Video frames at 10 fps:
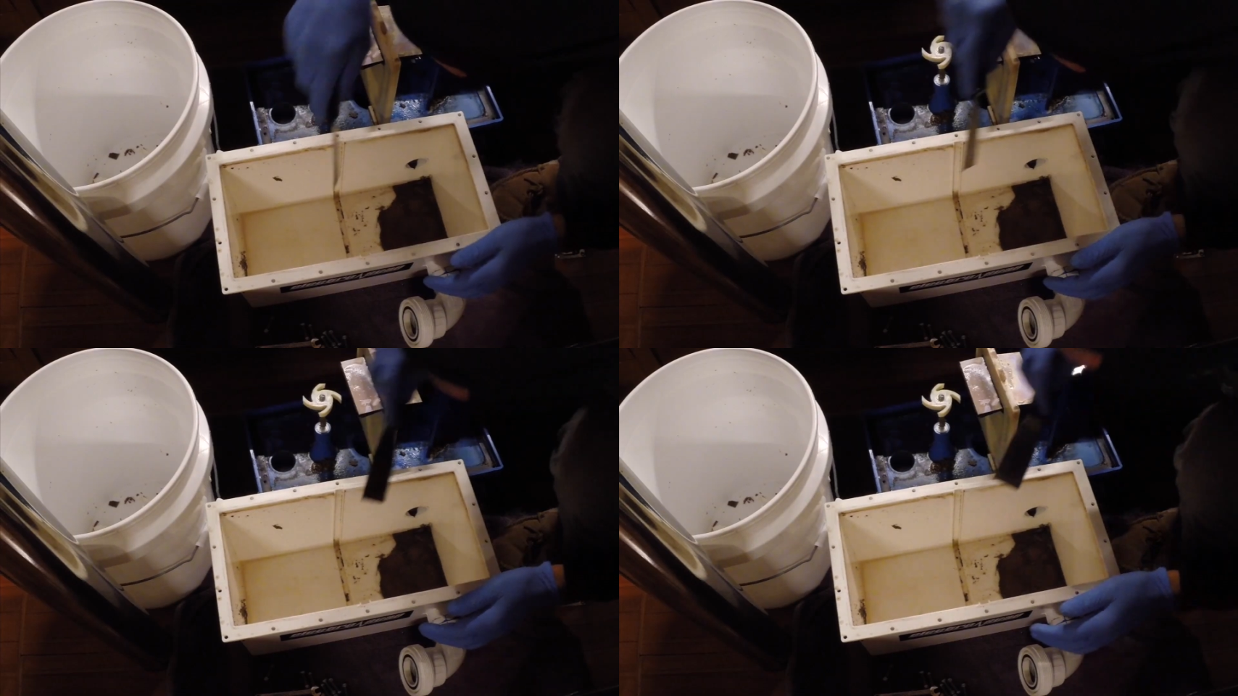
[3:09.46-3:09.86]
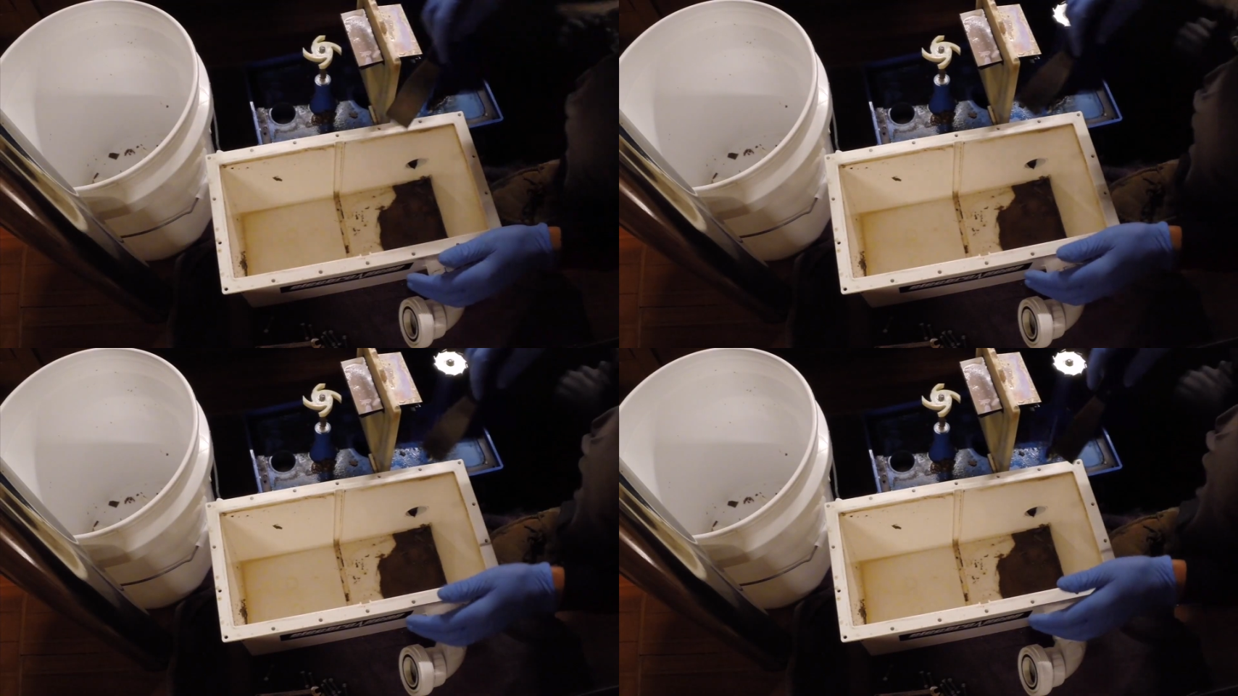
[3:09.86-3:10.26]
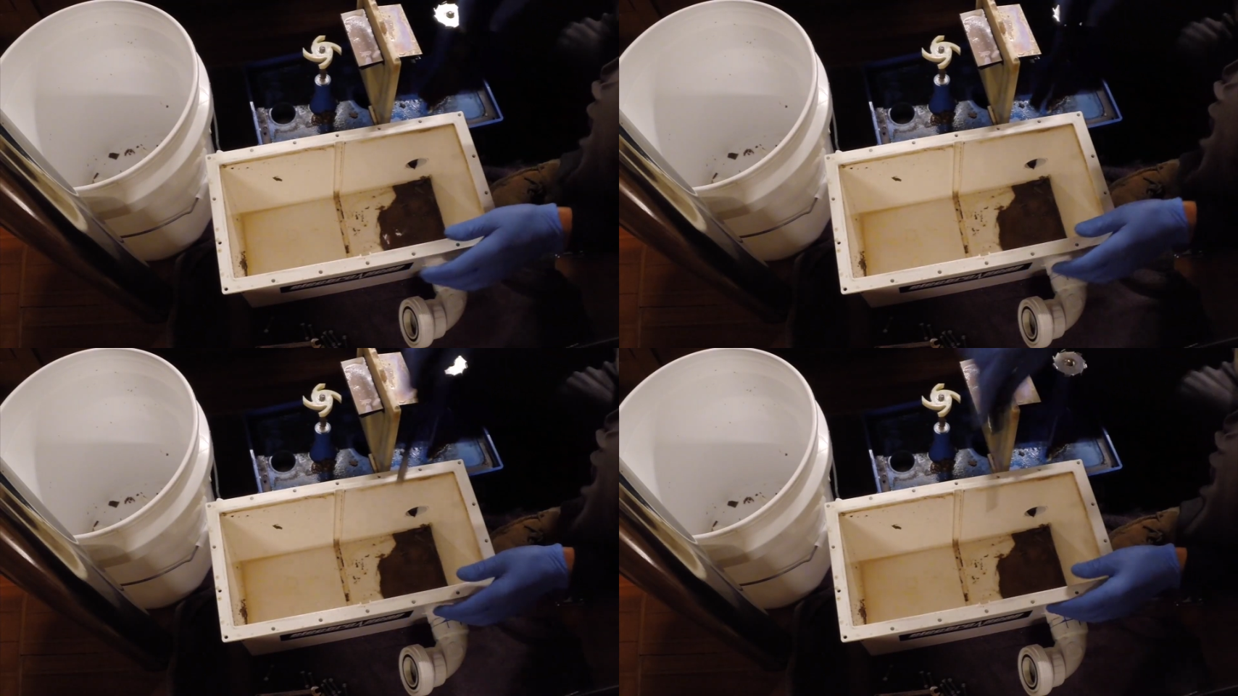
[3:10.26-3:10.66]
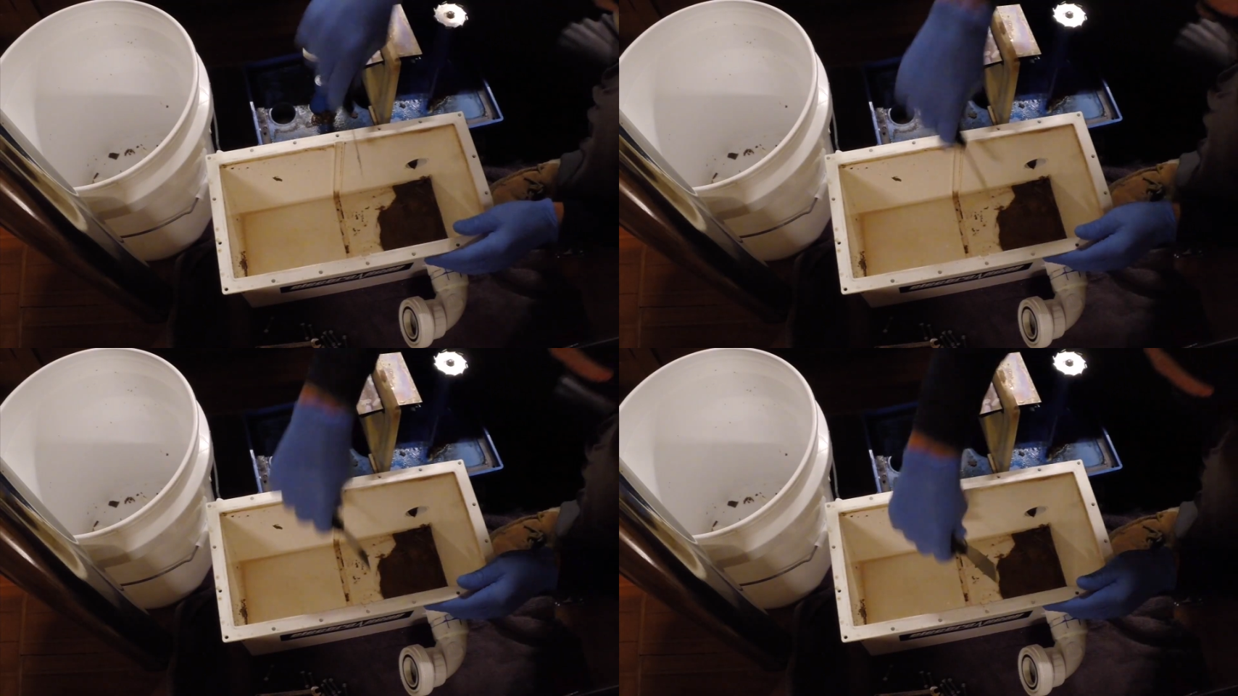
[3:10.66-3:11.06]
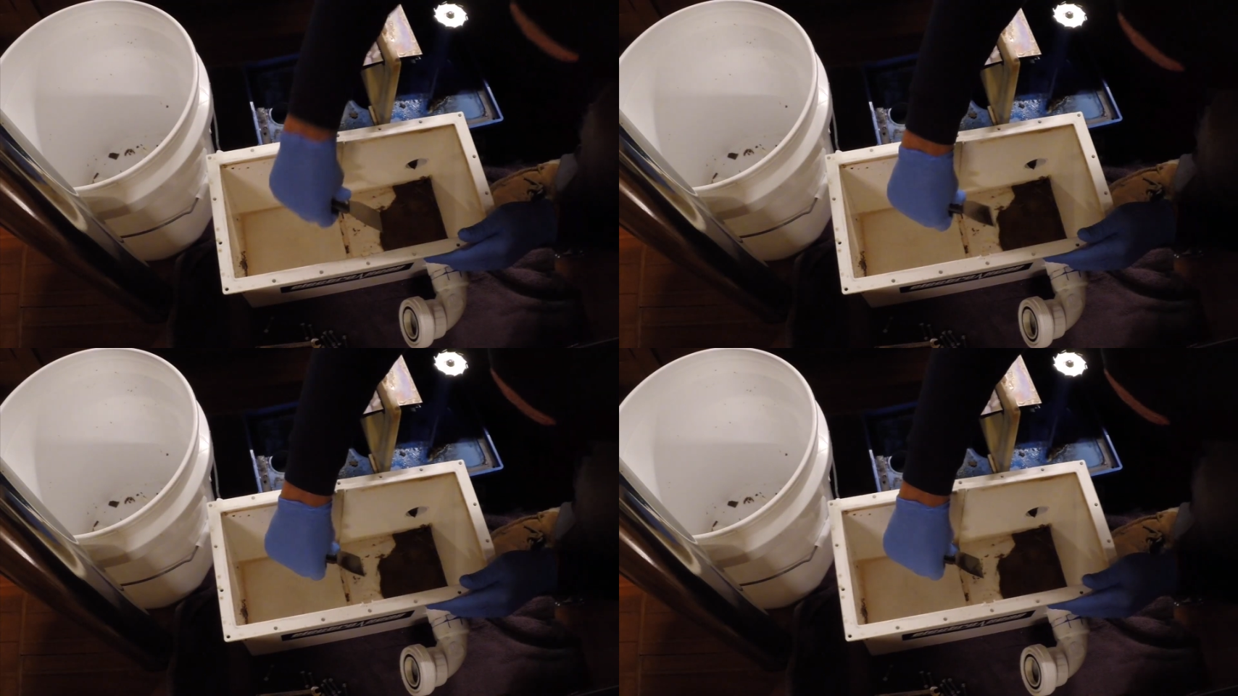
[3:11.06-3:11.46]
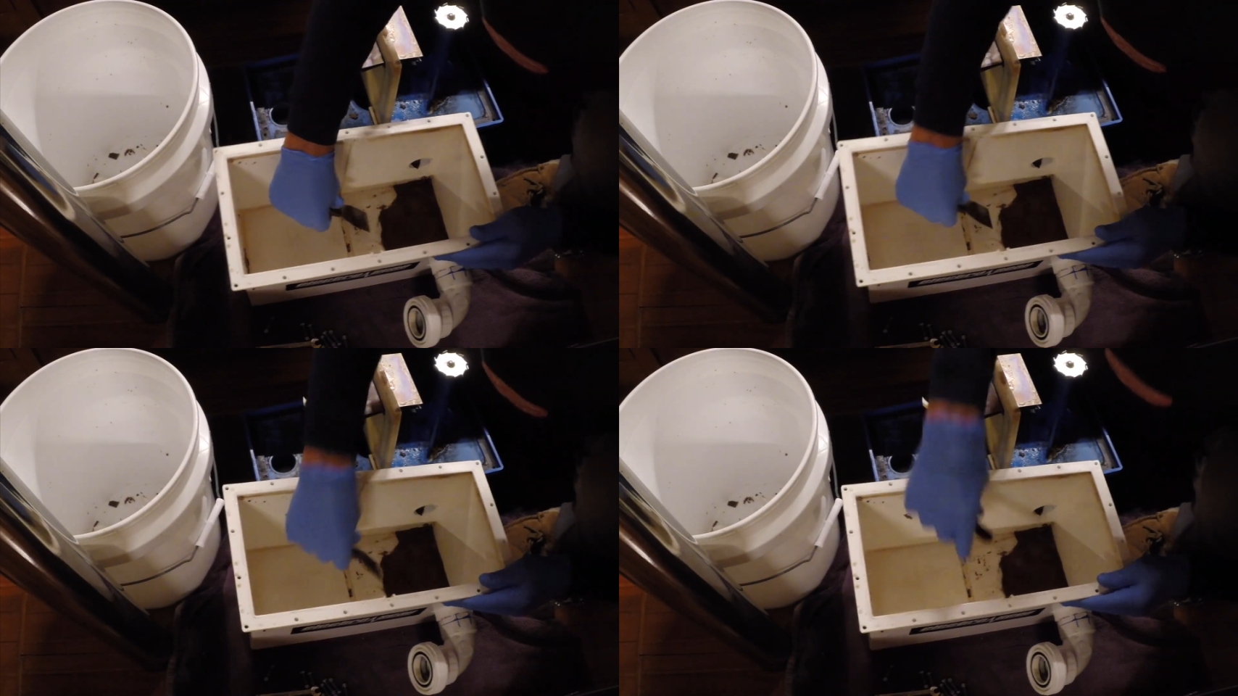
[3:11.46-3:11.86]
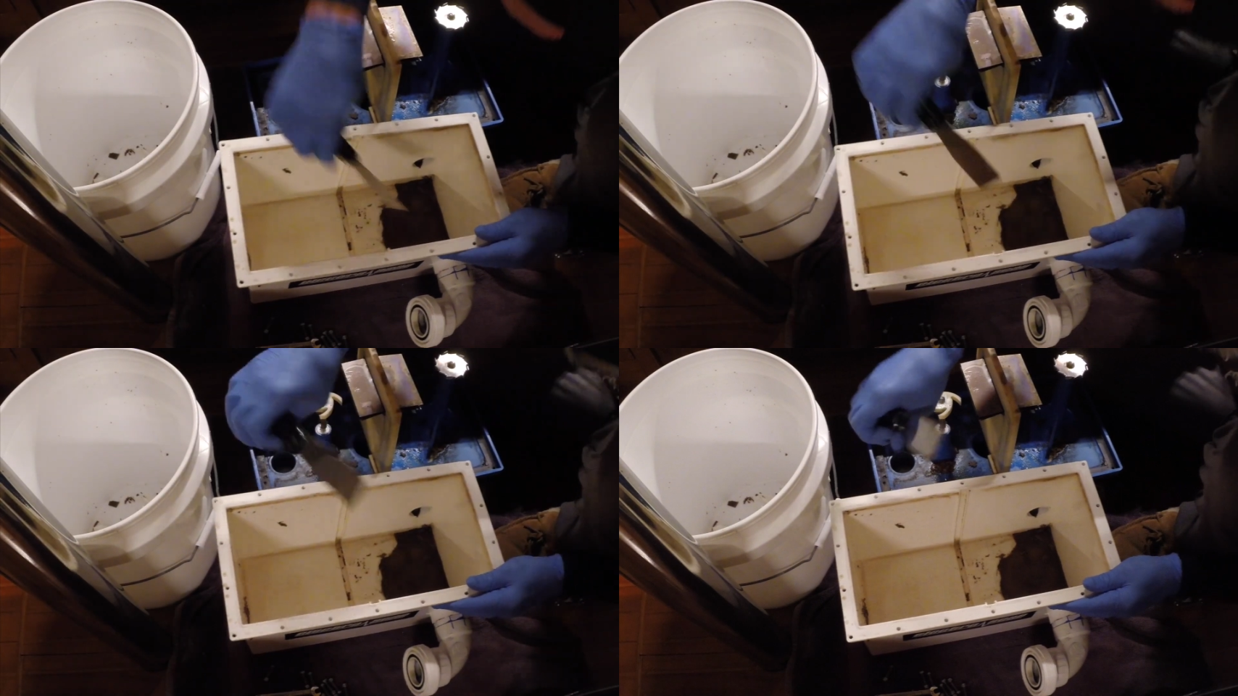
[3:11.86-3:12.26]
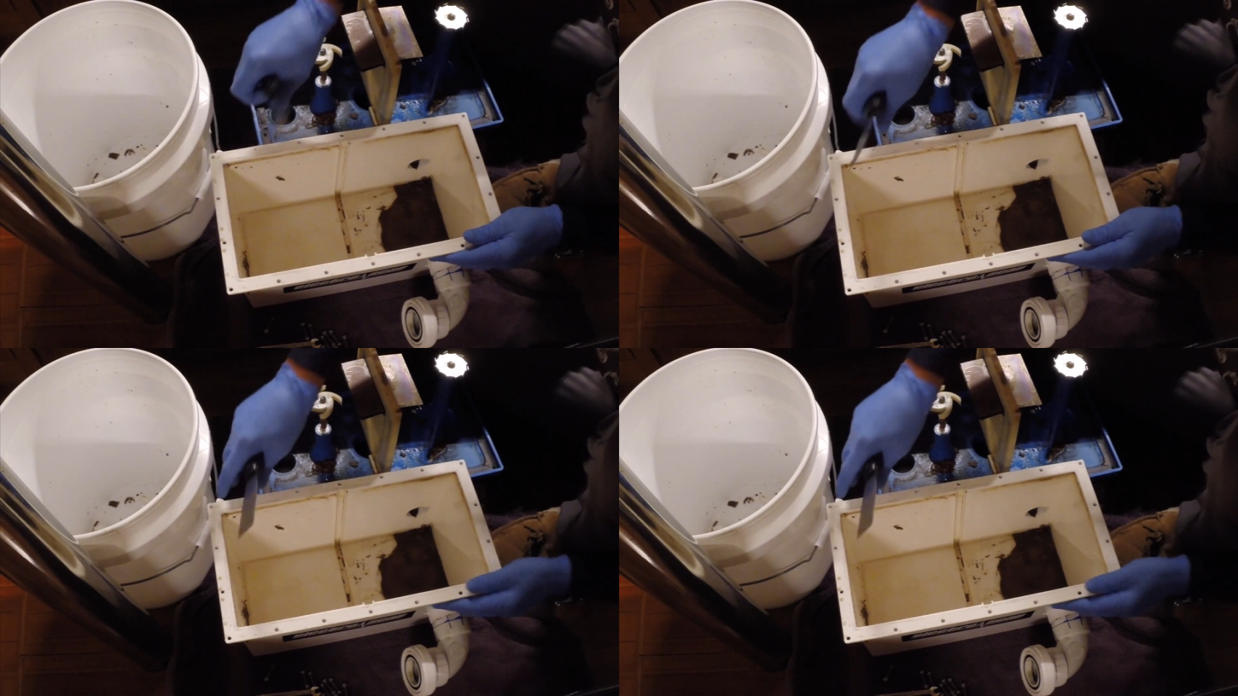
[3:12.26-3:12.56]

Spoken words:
(no speaker visible)